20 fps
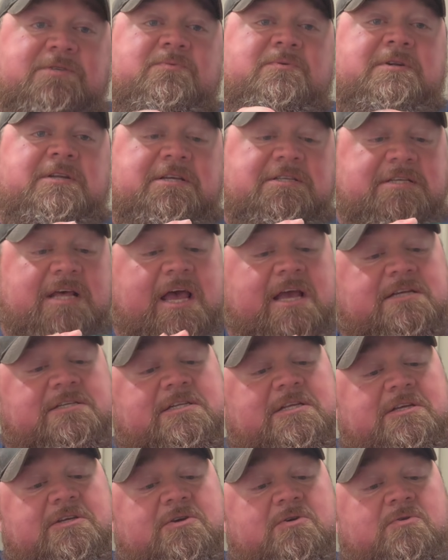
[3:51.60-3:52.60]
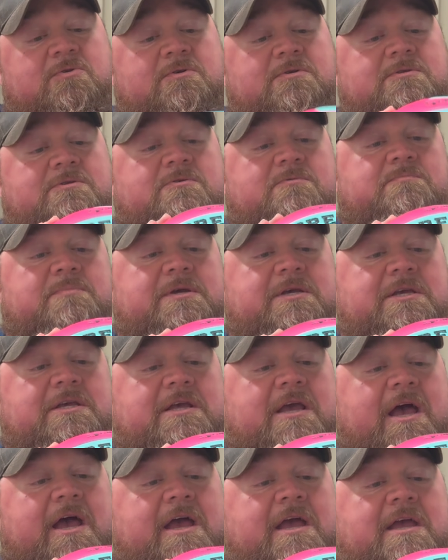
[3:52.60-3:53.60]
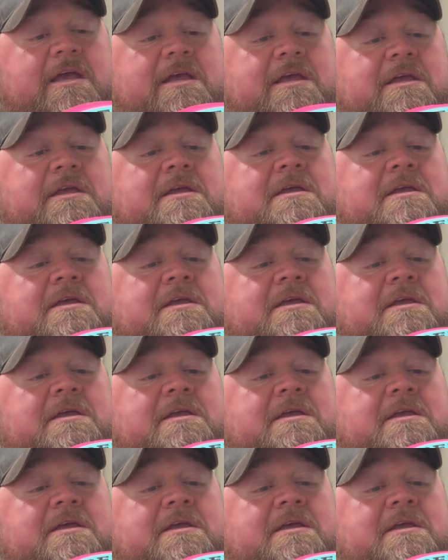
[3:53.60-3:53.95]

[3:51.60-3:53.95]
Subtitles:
one is actually going to be